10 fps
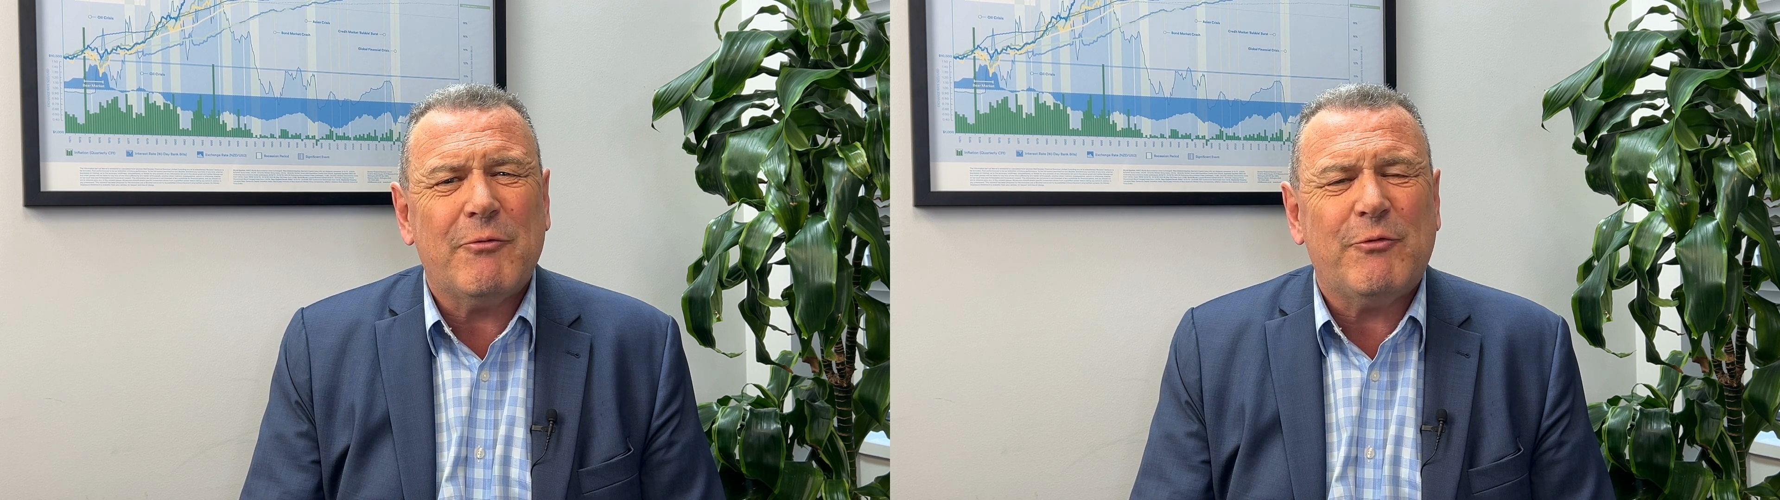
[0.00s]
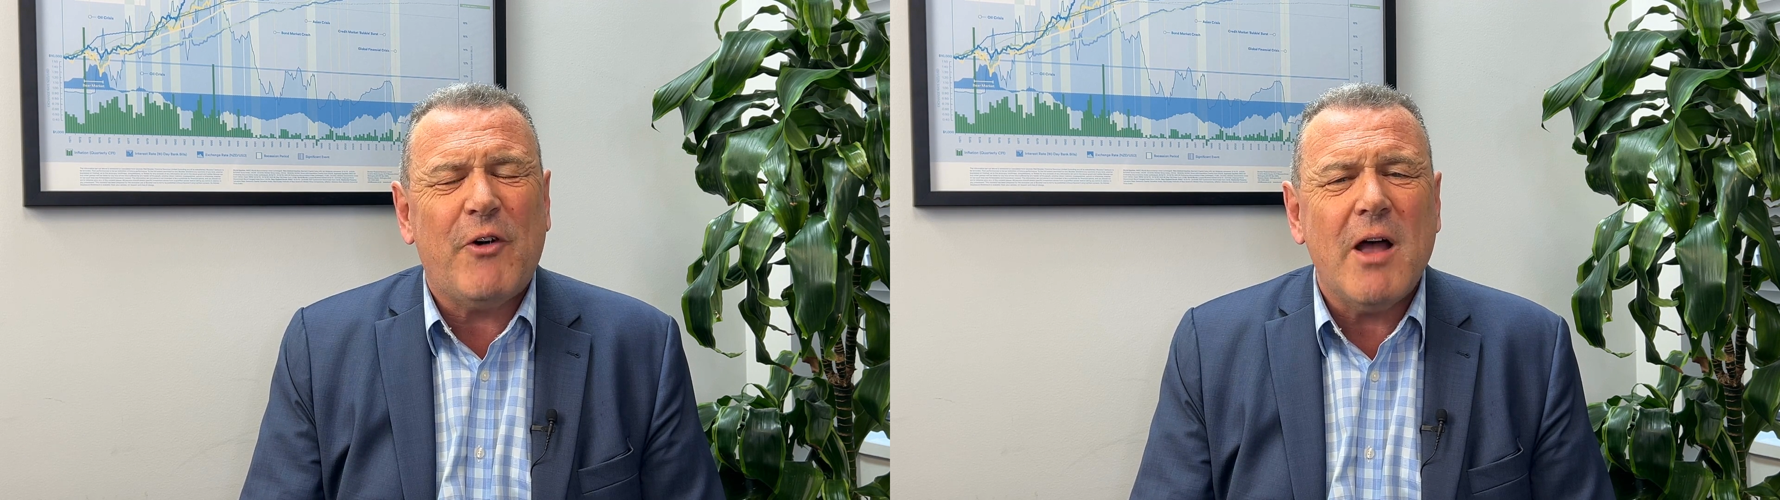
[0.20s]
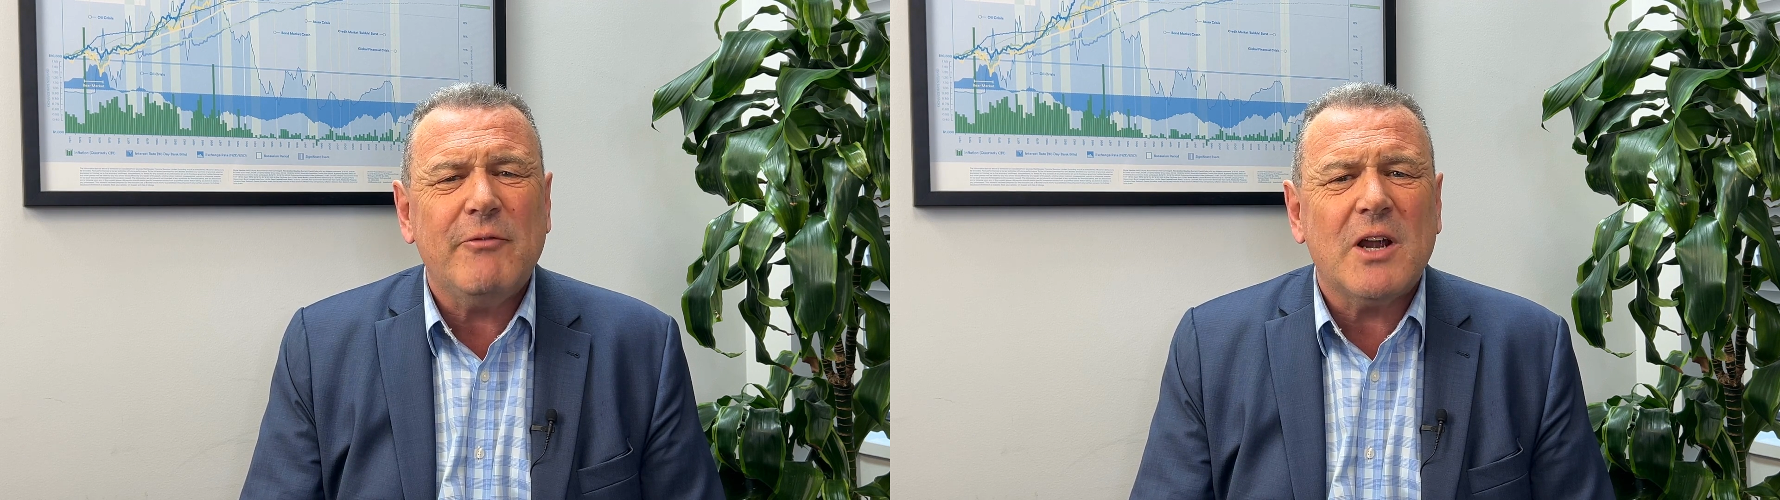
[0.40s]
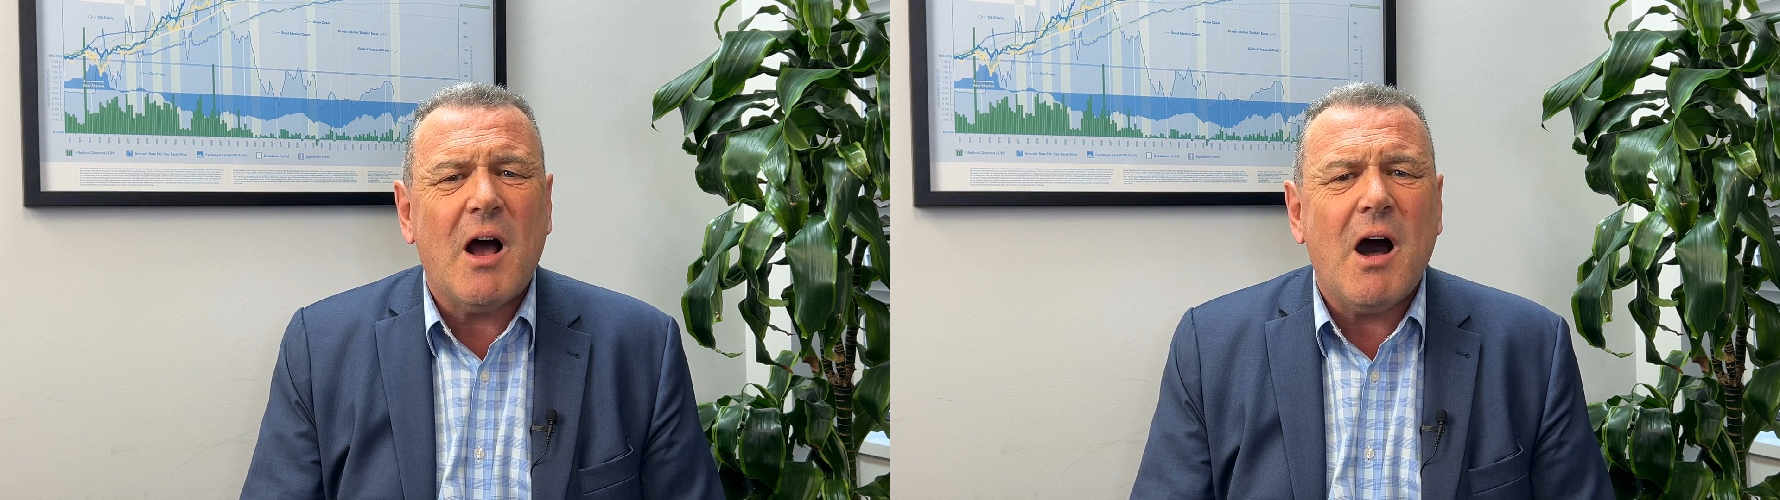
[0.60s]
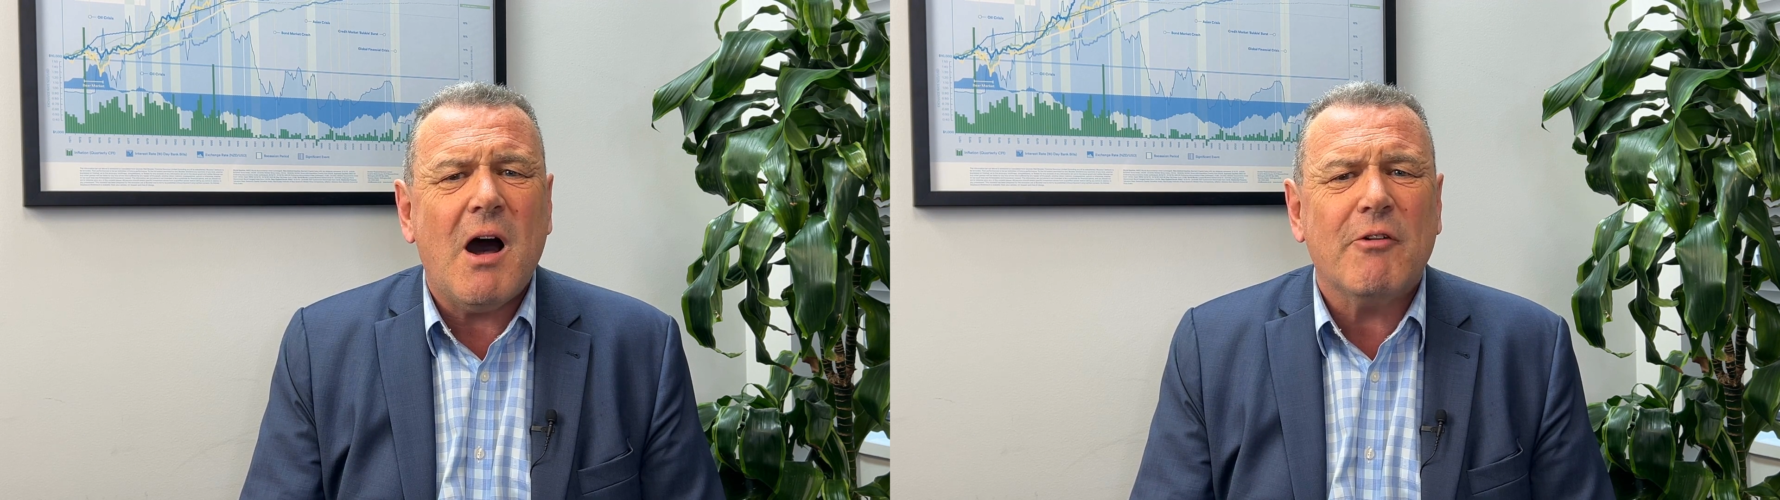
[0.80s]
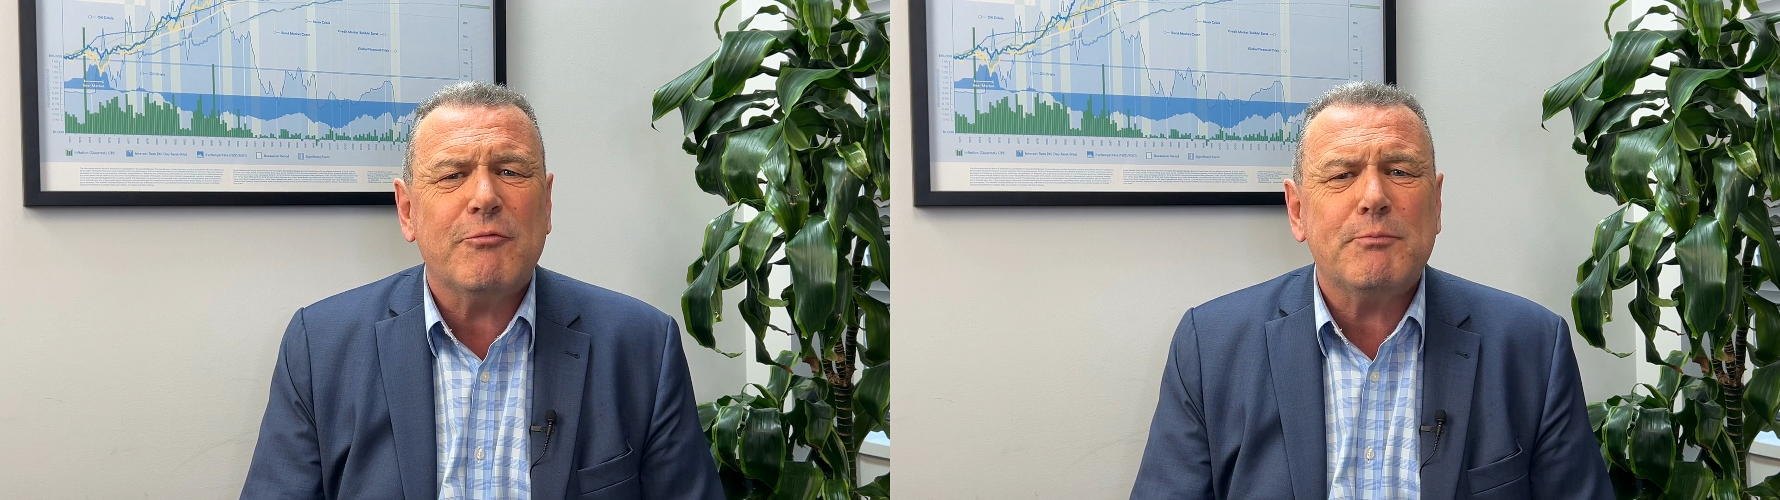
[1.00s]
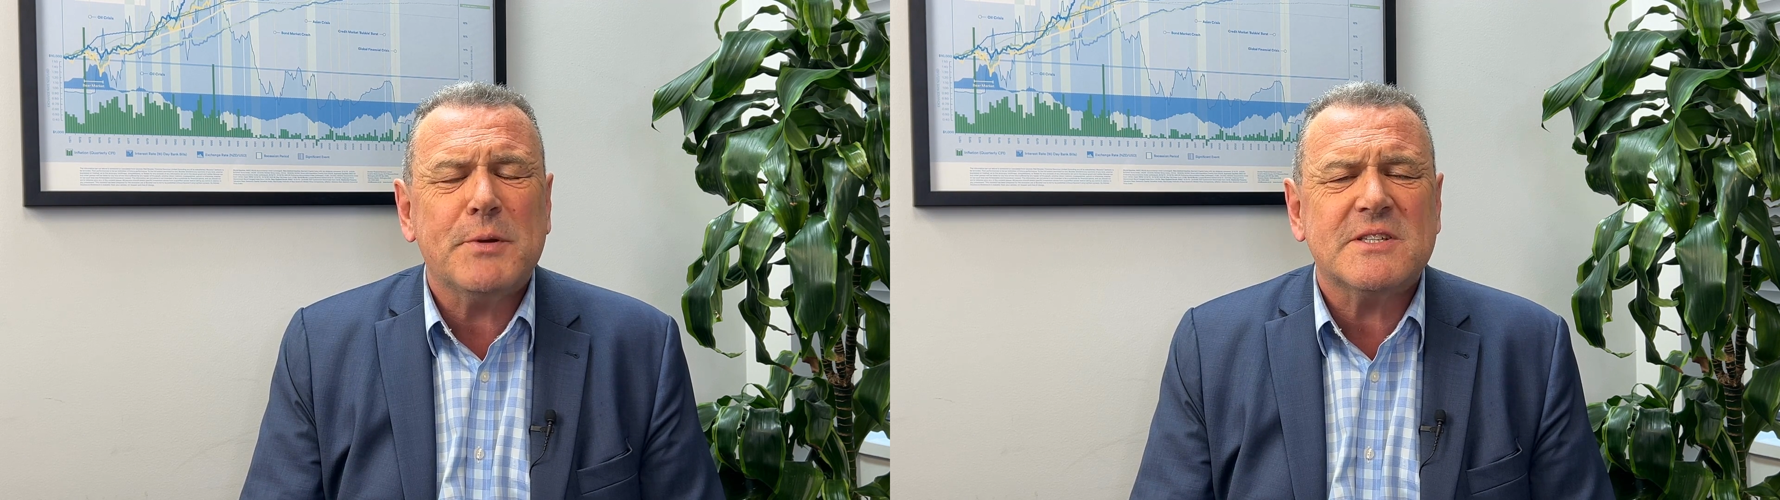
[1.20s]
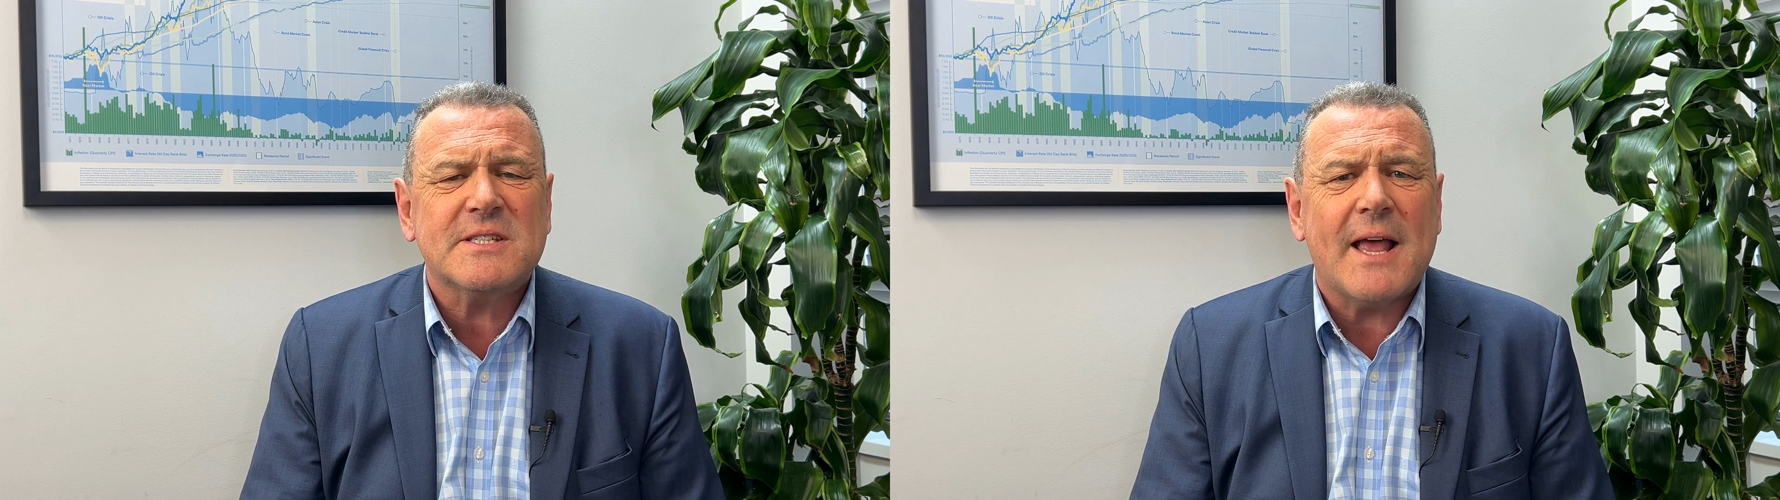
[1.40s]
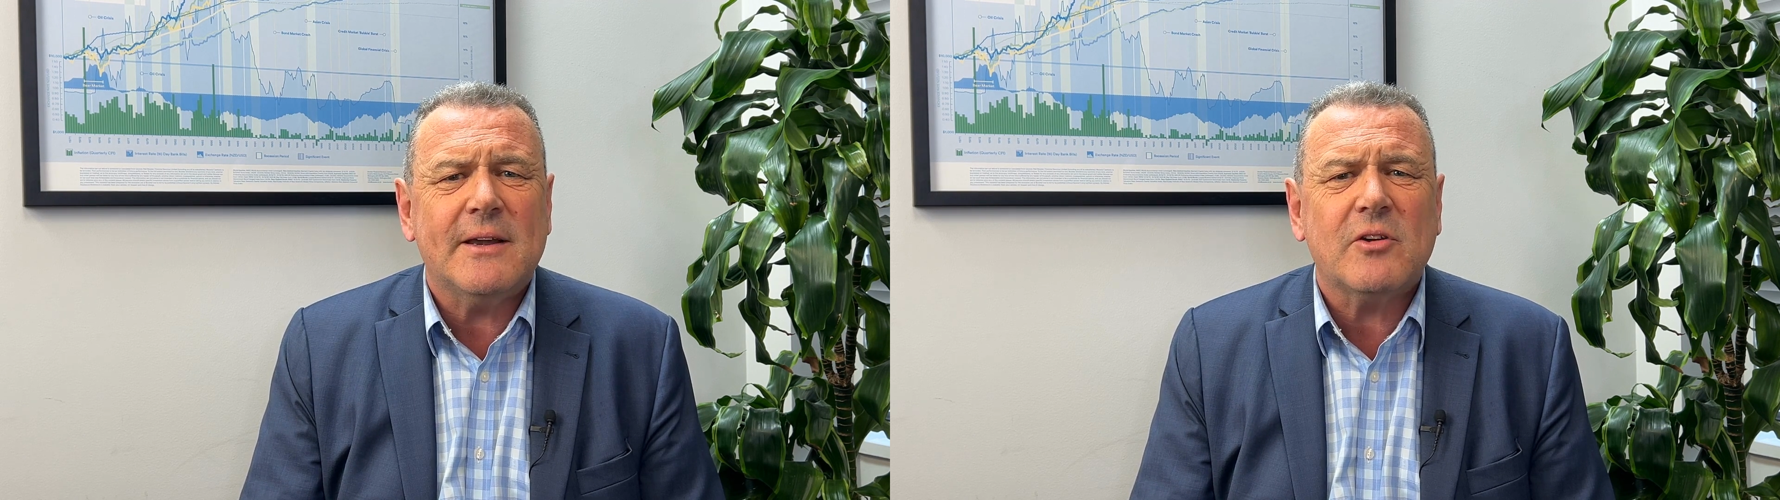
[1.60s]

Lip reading: 5.5%